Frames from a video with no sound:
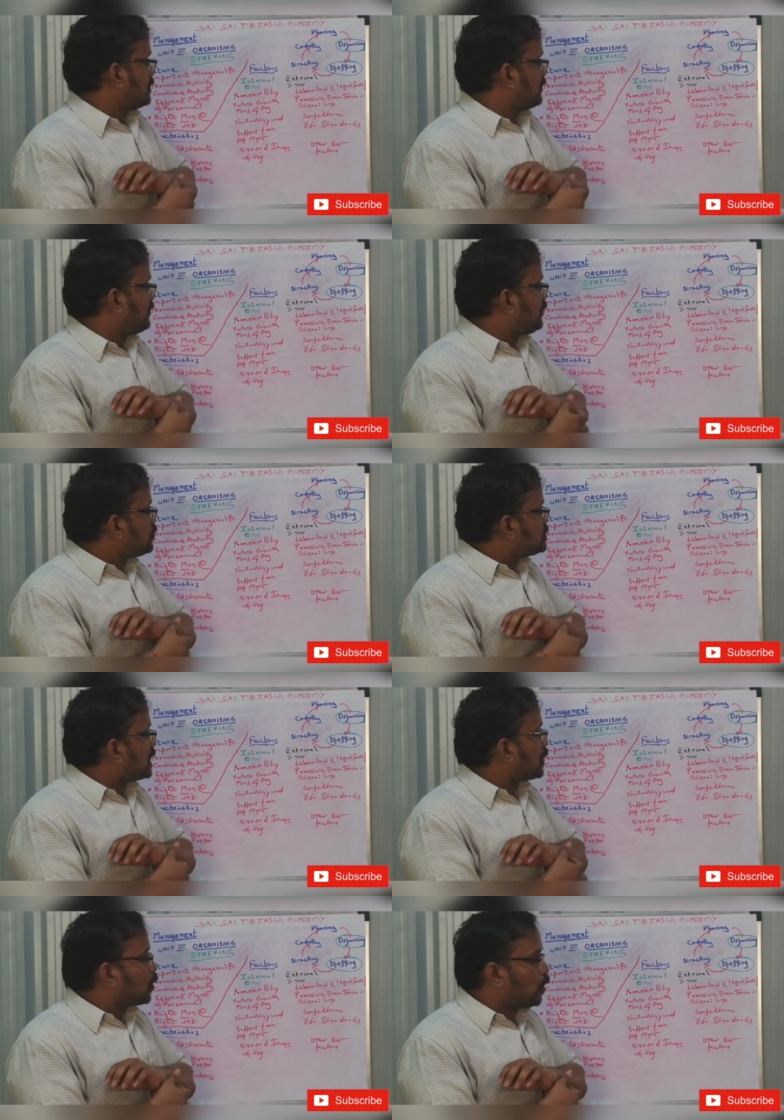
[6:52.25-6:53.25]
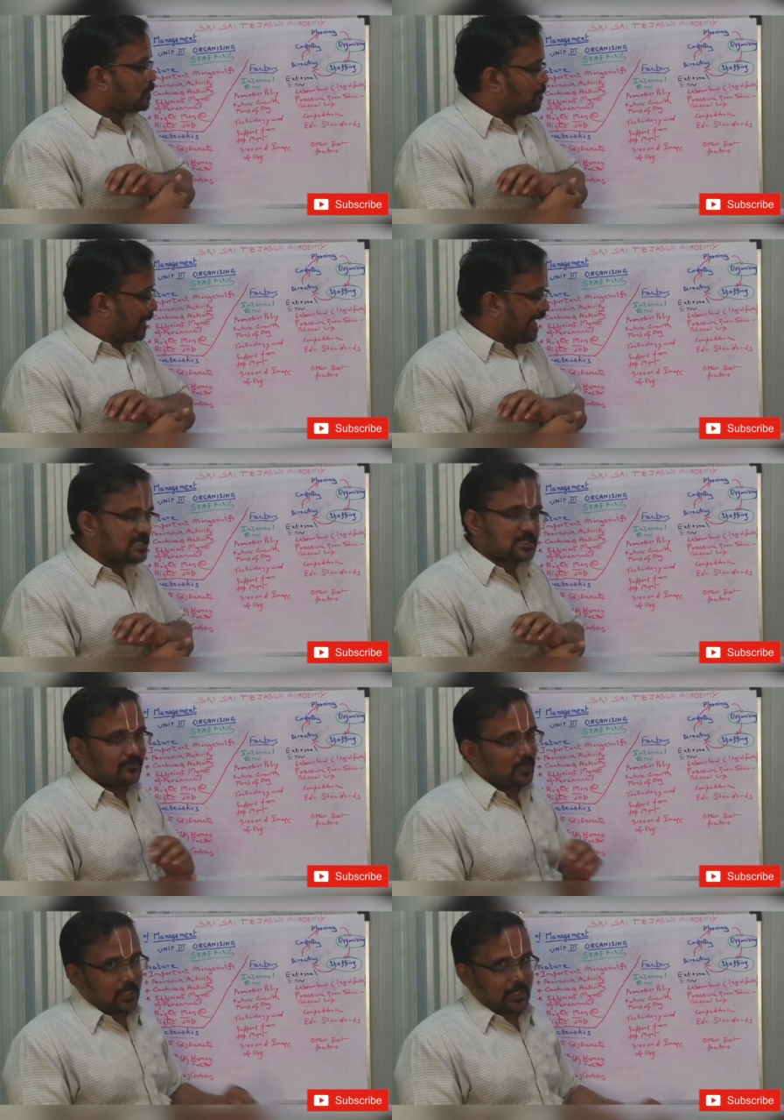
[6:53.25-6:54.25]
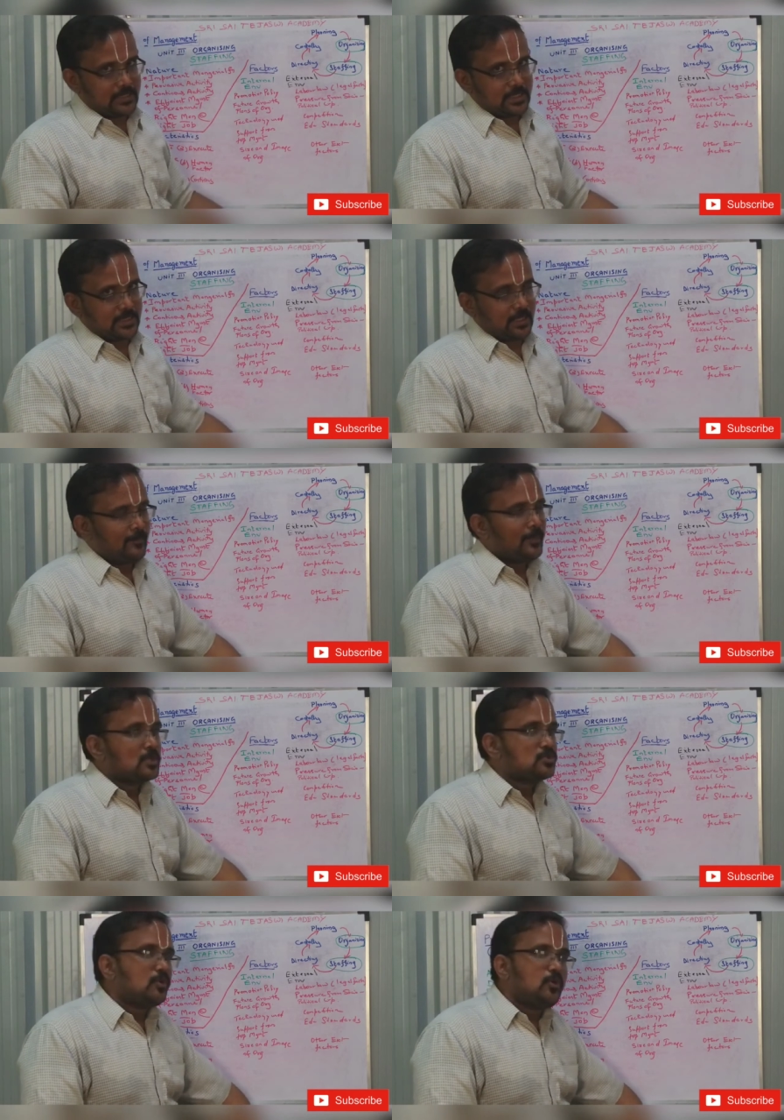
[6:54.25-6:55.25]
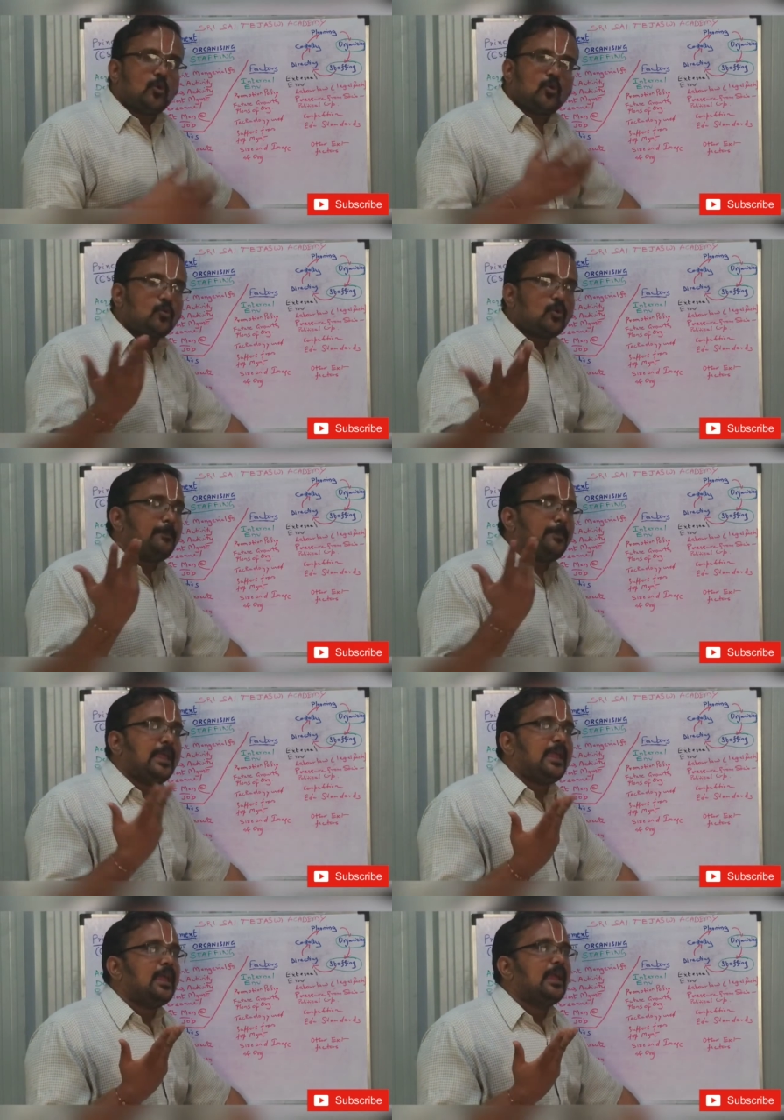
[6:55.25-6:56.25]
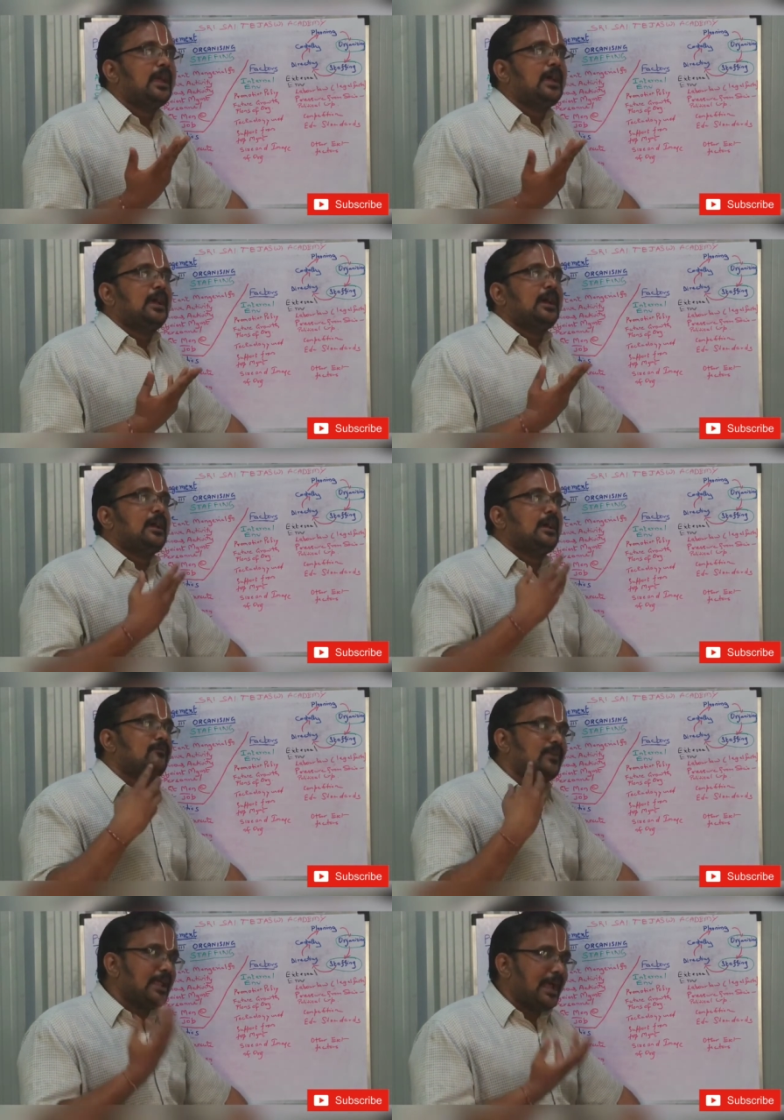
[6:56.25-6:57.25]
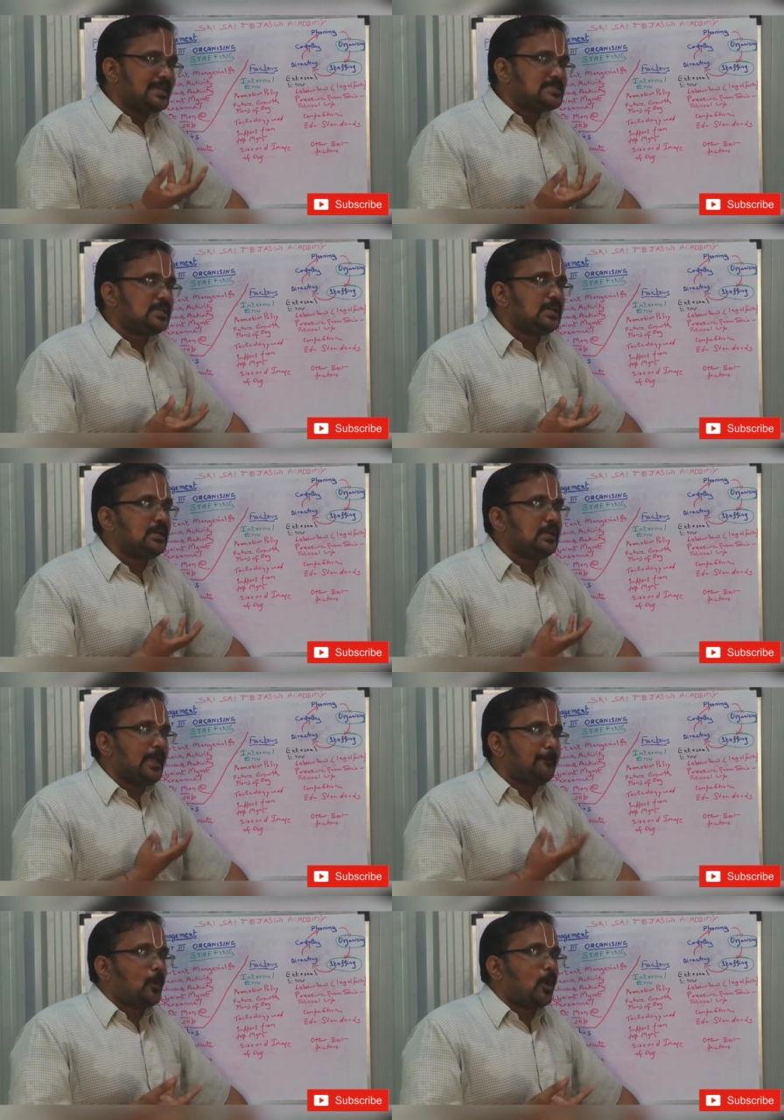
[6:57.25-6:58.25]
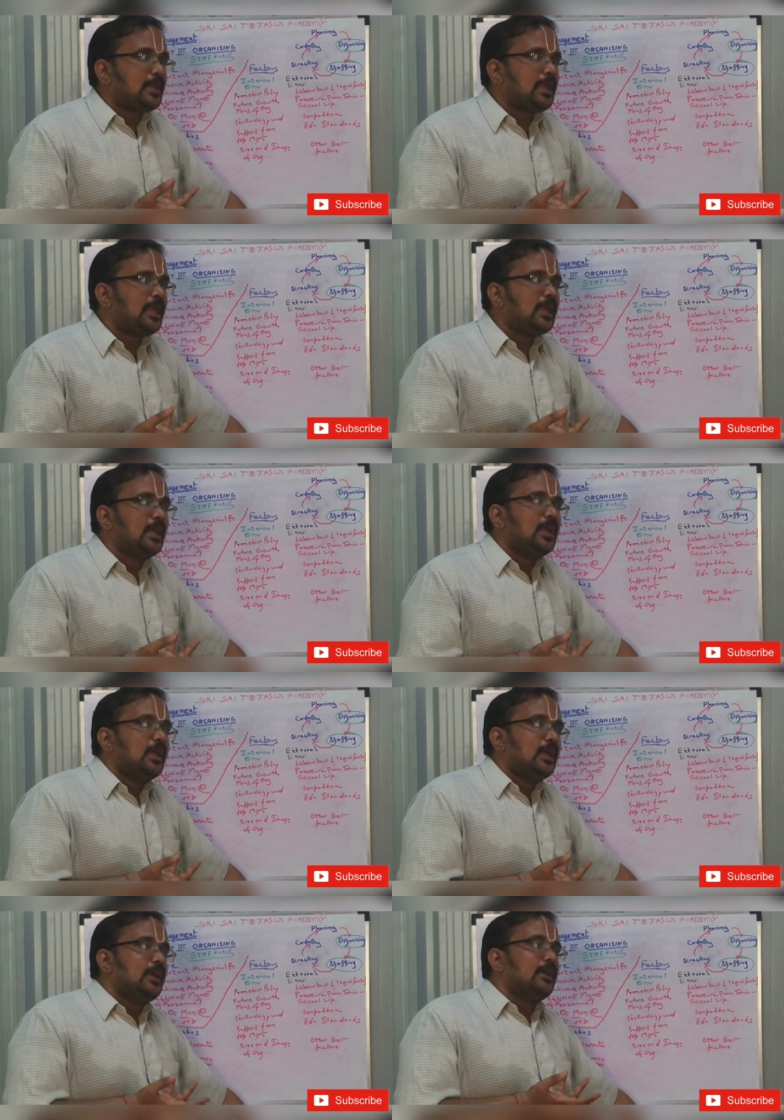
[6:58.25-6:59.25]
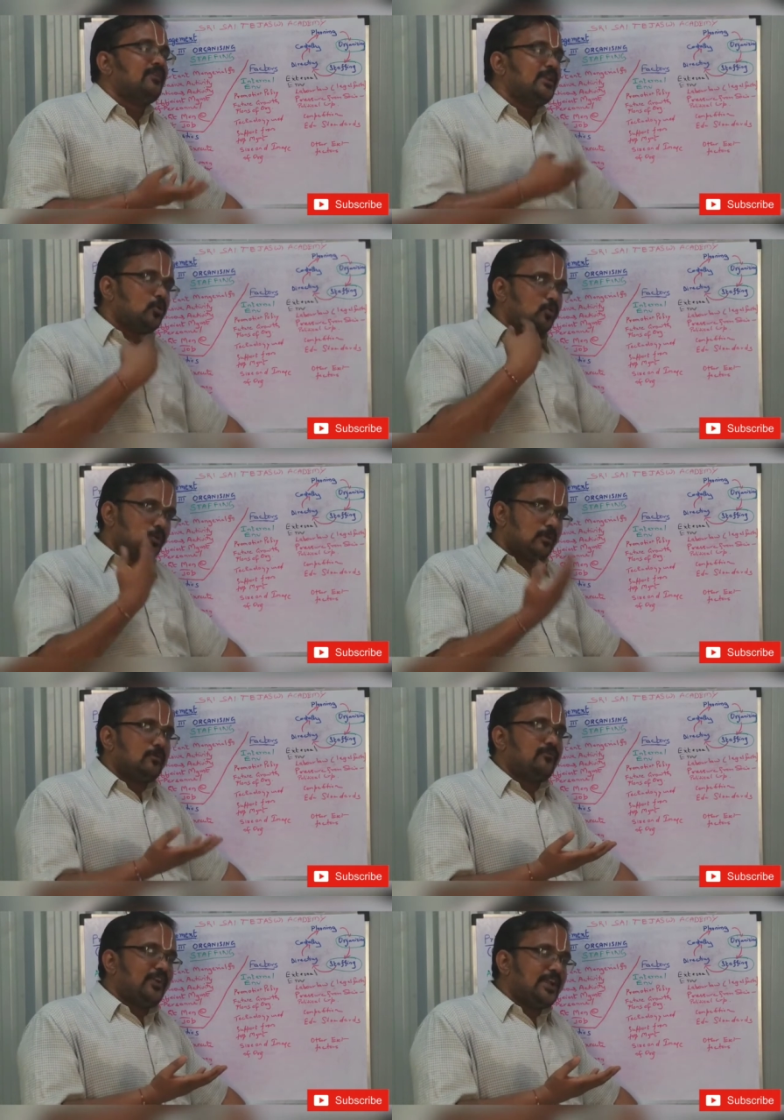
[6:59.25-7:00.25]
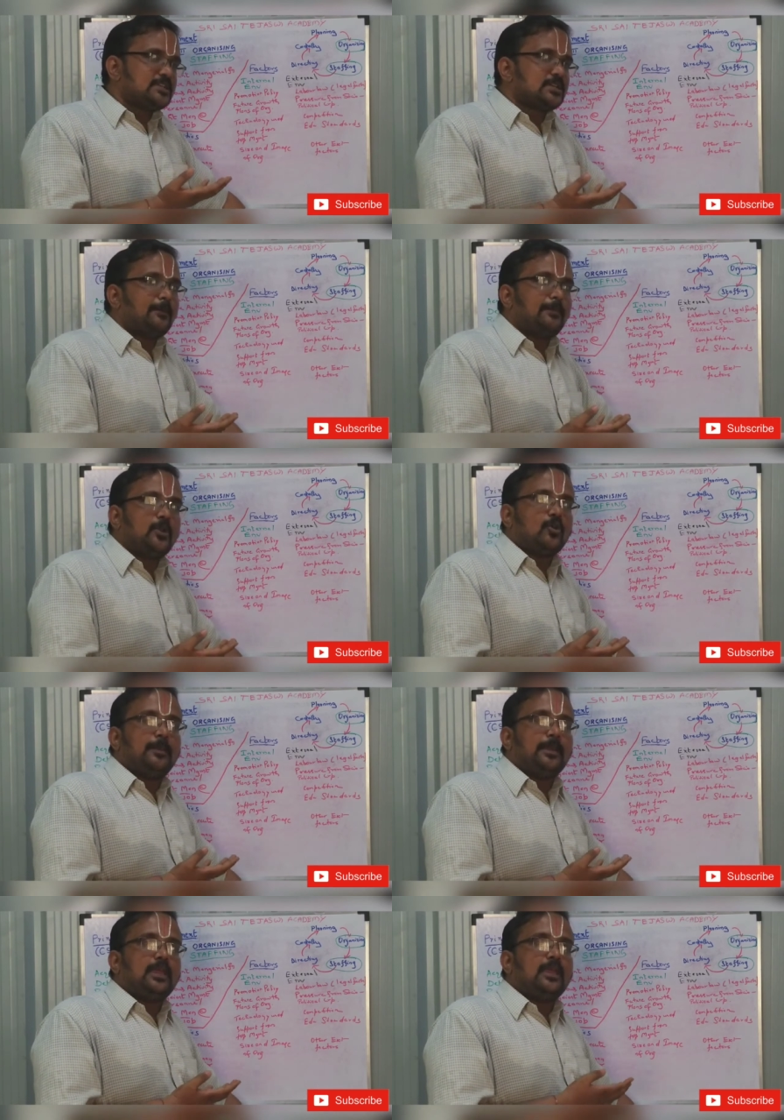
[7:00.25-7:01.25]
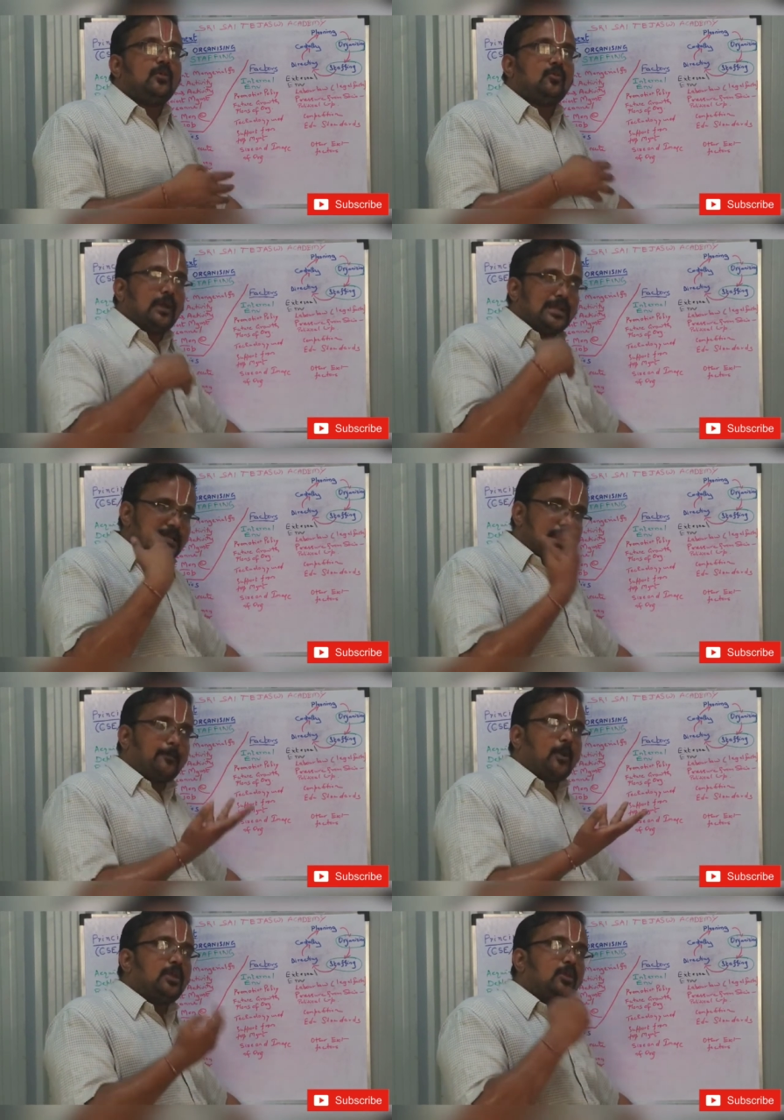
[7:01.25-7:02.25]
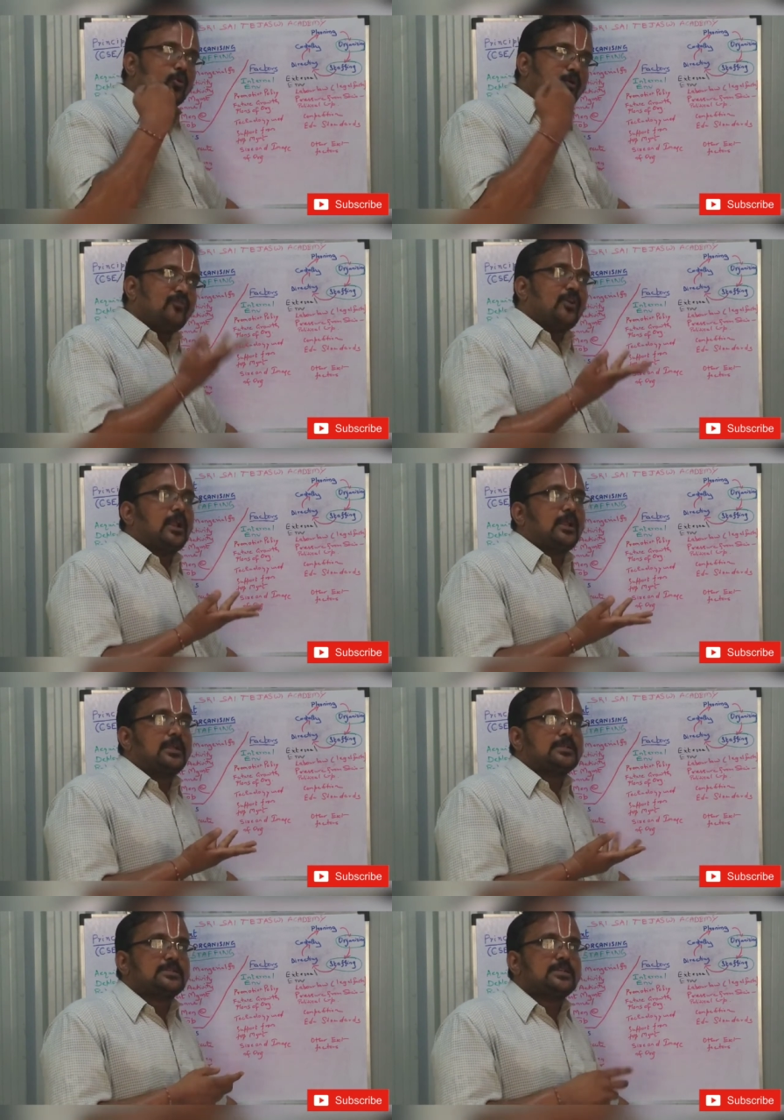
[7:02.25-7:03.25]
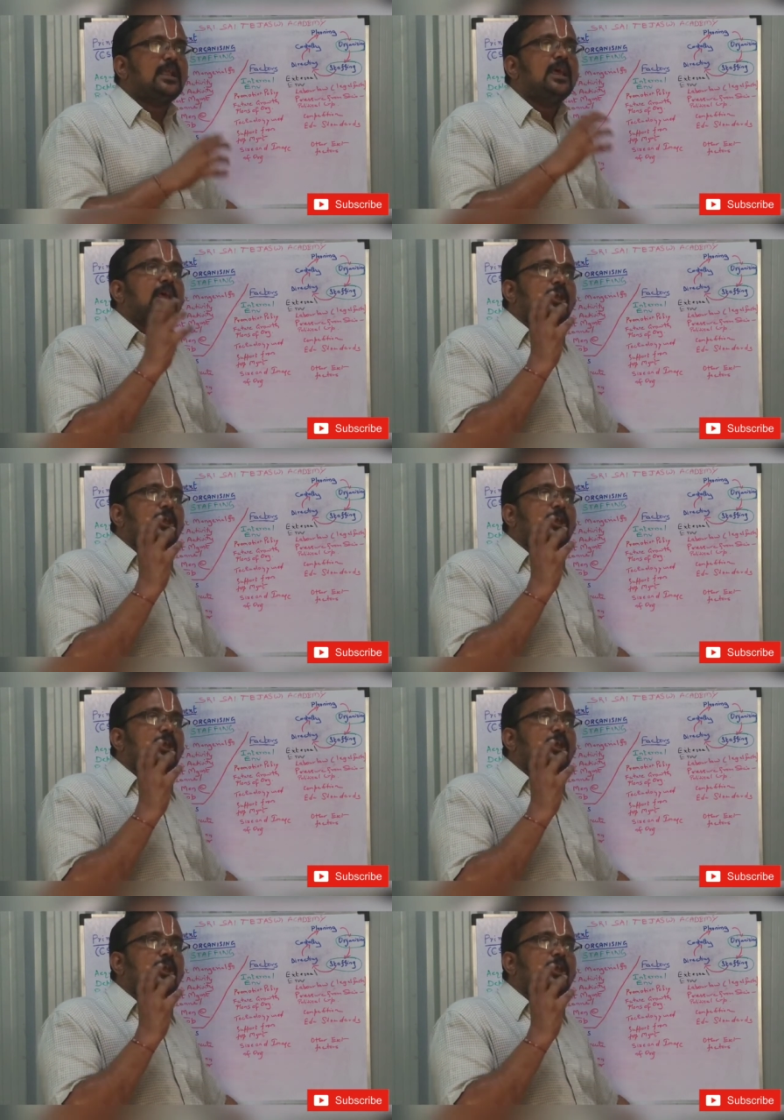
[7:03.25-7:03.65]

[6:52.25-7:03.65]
So future growth plans of the organization. So you would be as an employee when you complete your BE, you as an employee you go for an organization.